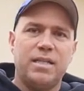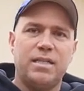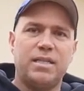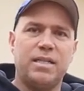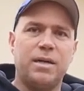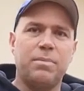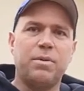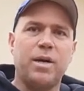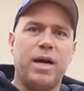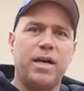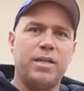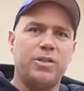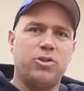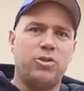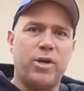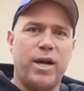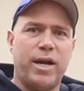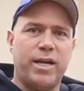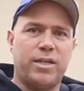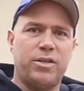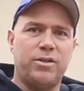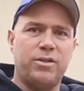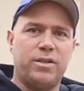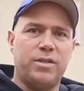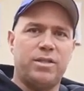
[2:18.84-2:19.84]

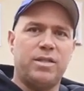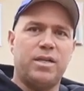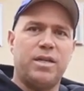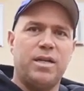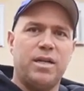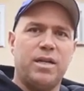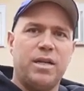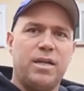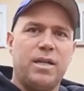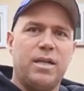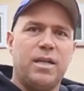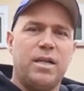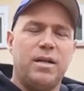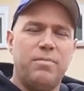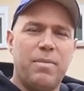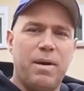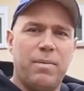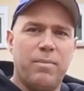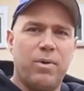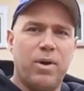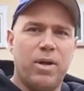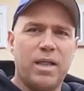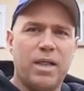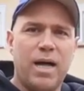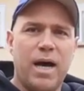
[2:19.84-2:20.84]
subcontractors.
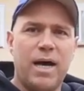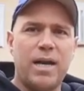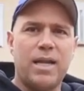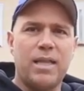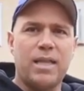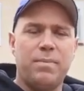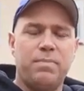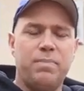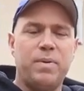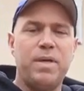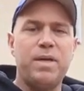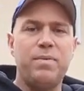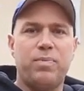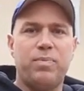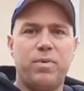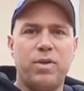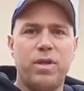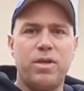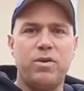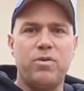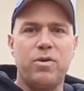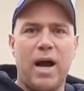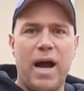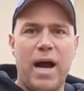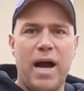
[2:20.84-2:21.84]
Remember, a lot of the people
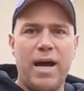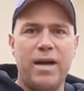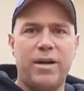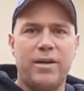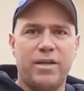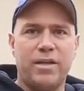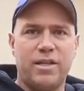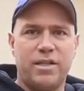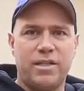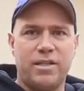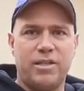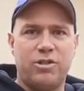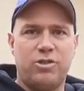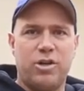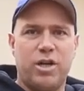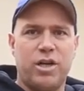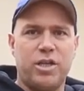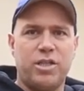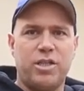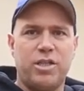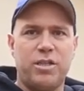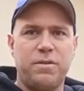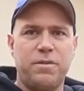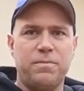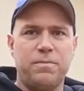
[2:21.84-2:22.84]
that you hire in
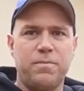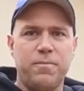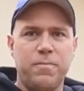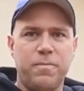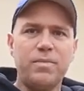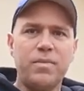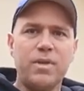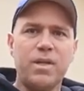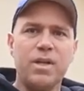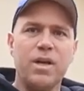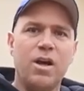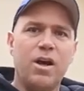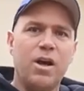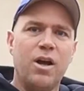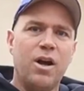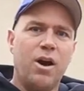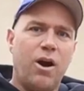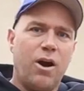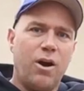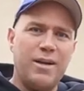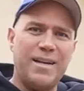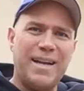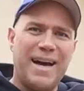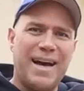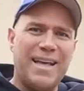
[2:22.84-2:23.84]
construction
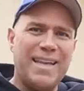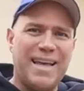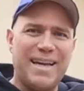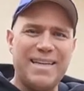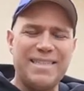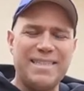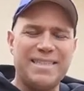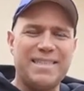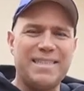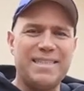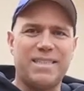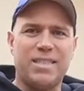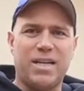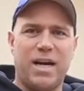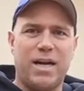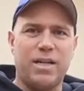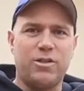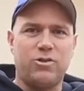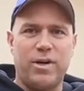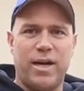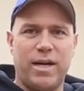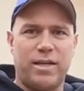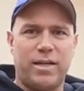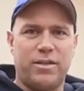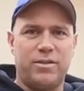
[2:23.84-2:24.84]
are not licensed
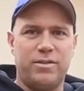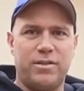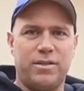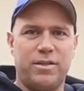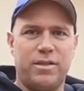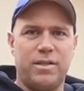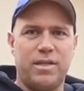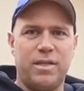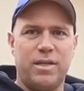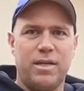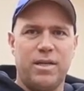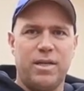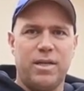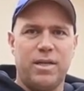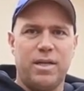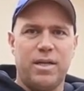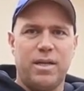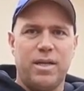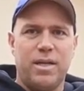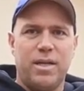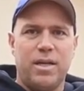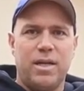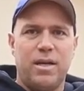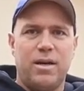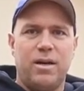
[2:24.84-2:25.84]
contractors.
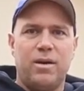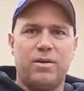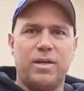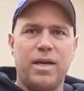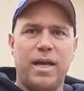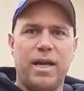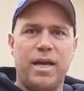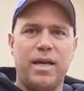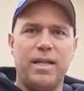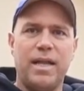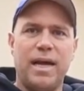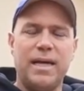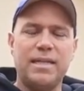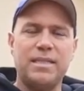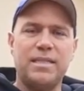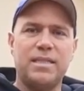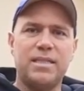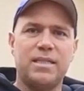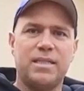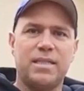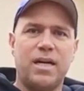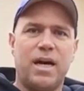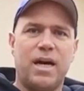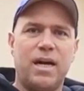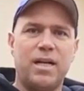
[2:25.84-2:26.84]
Okay,
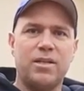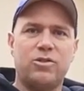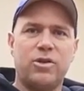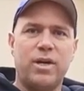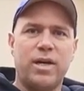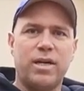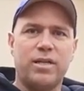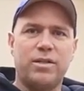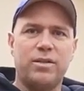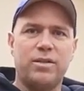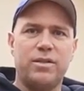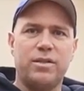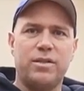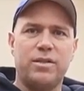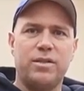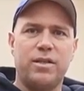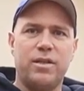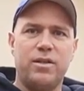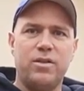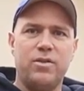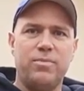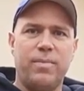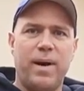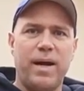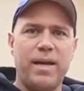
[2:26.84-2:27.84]
licensed contractors,
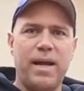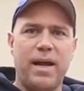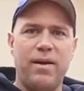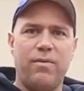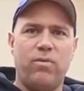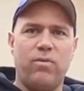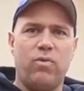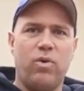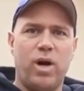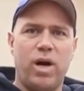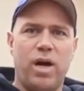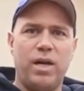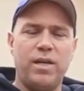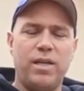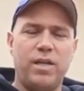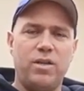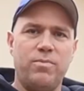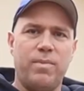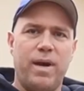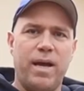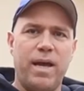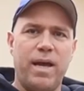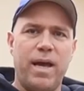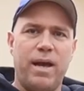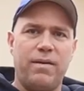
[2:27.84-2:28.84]
you might have one and
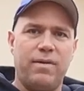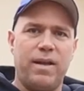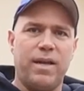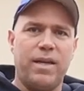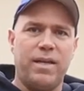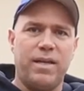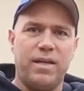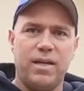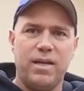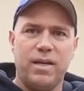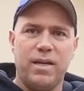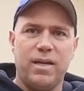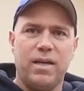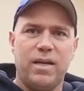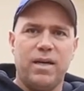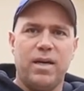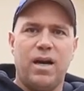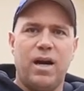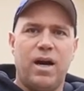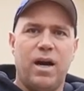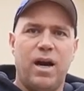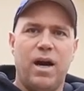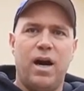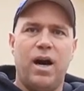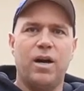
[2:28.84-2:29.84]
you might have like
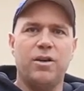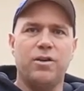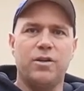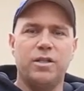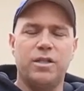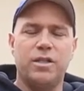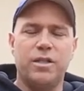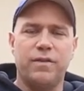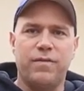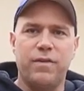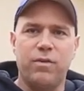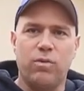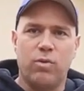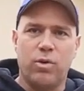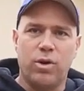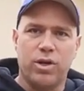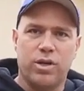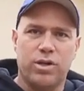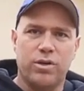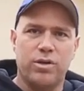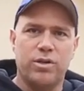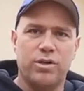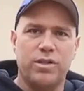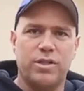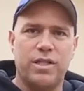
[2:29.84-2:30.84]
100 different
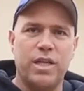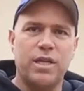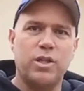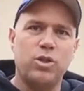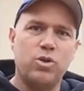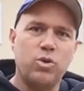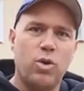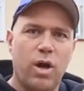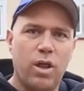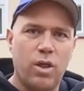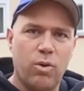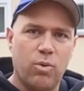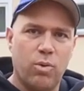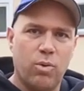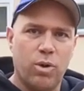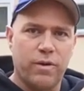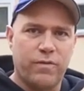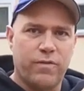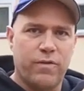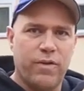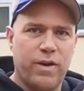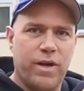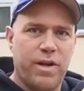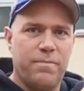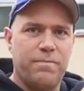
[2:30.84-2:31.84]
workers that do all the
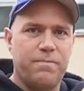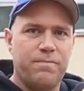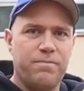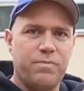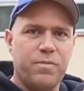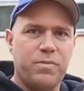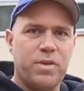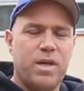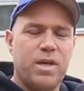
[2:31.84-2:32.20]
work for him.